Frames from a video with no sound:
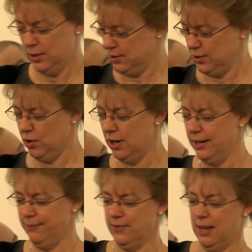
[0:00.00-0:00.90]
it's
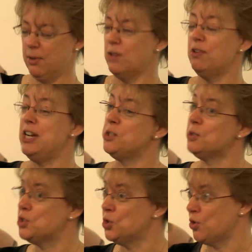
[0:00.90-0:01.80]
alright, I'm going to read you
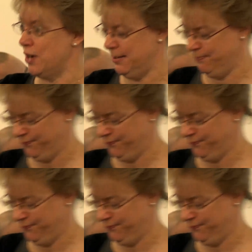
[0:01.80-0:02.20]
a story.